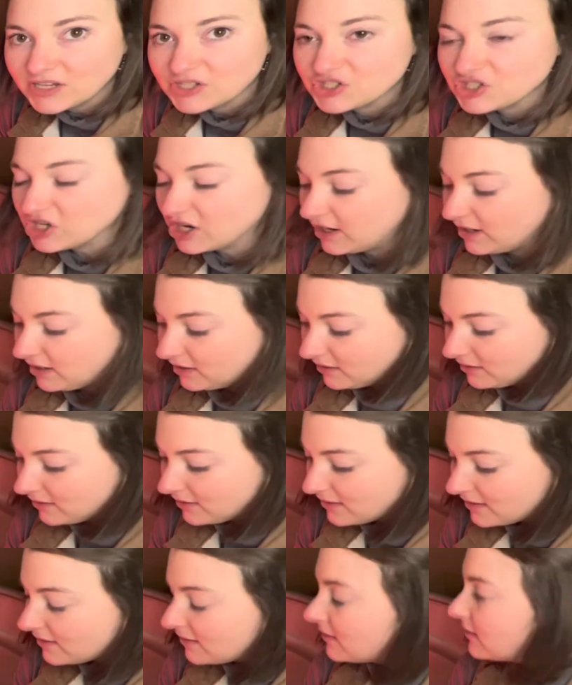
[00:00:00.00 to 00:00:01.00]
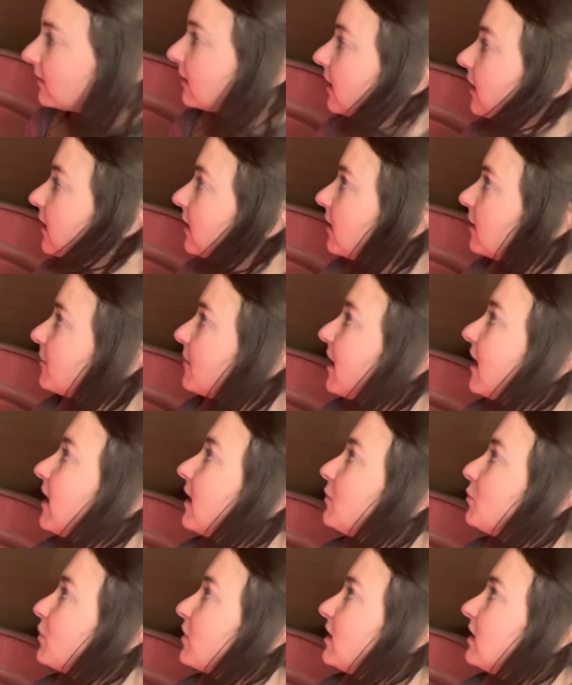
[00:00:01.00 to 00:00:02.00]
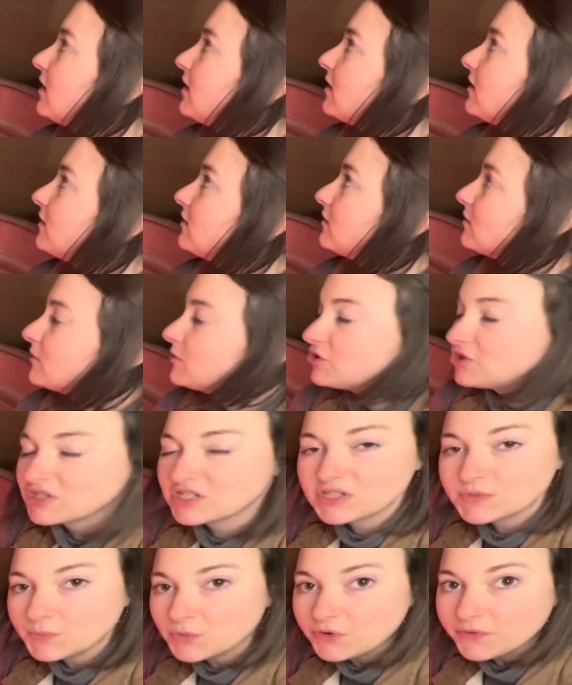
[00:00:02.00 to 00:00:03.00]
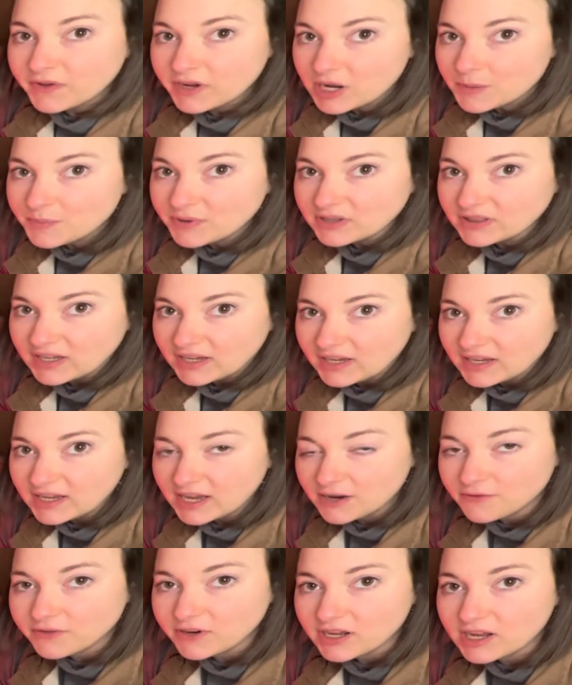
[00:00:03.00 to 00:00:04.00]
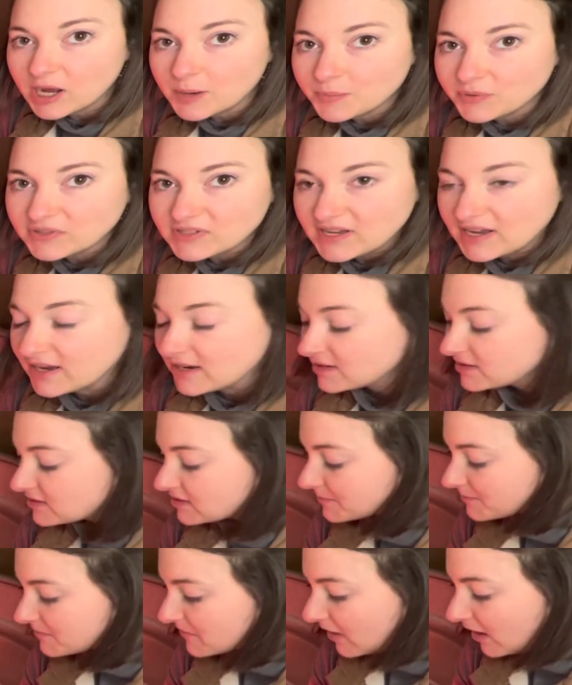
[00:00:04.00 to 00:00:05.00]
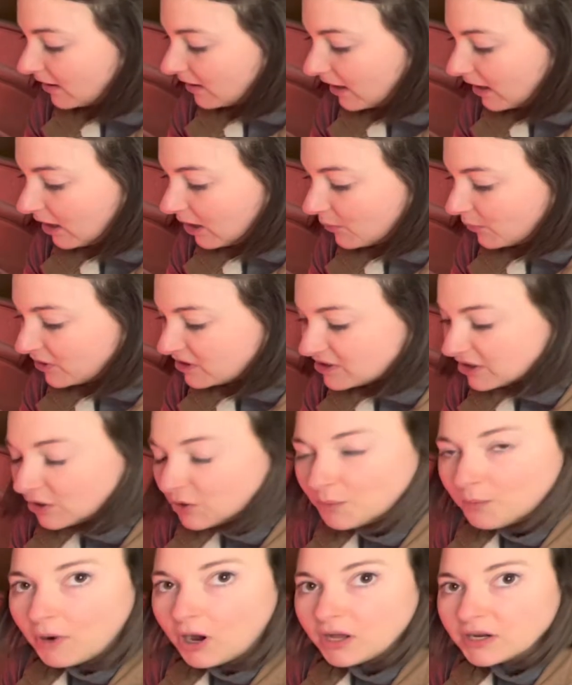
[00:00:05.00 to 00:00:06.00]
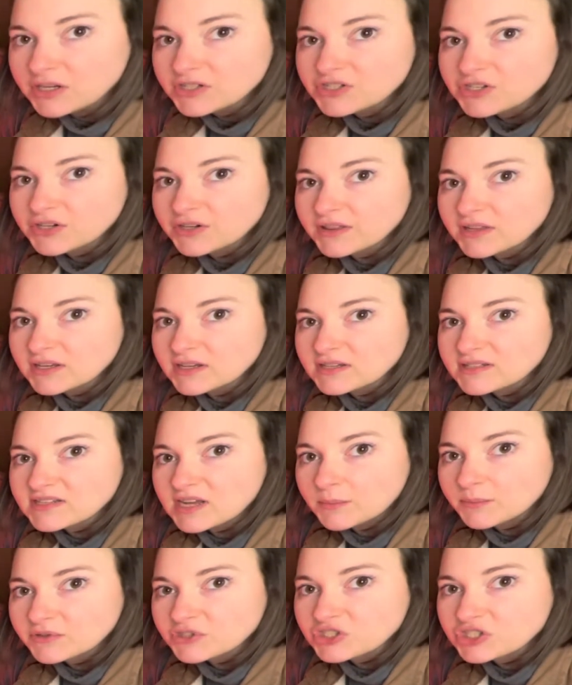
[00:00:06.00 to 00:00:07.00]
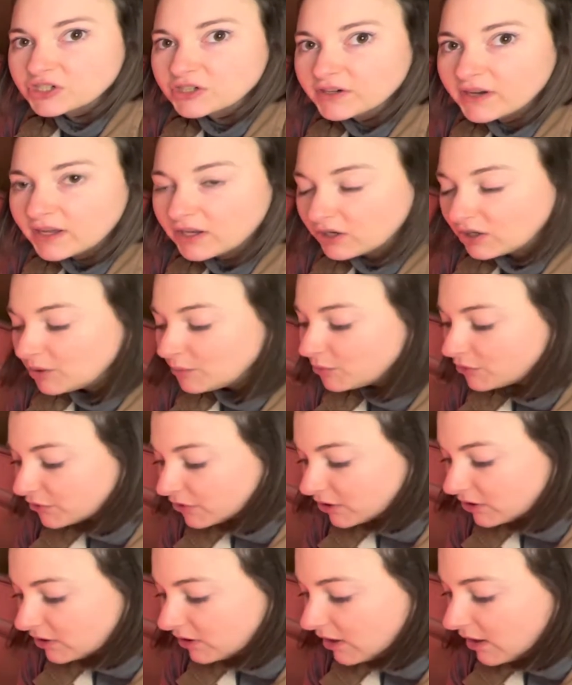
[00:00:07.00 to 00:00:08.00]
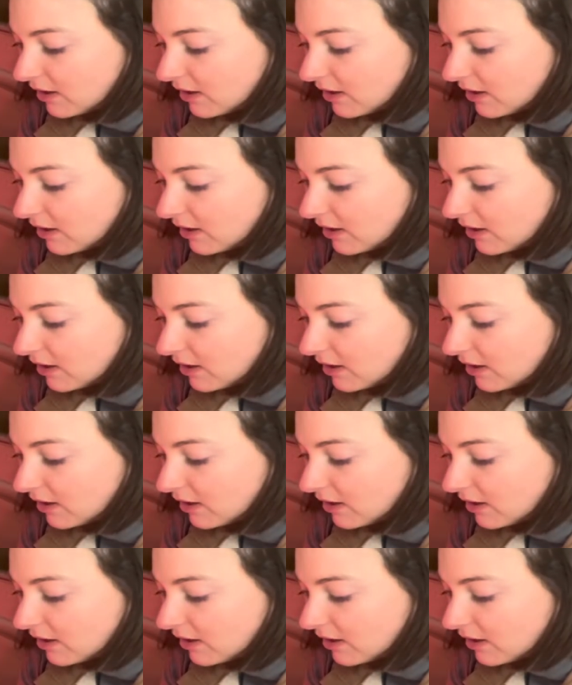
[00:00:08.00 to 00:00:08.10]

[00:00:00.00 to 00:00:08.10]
chain, and we just move it up a link every couple days. We don't monitor the temperature in our brooder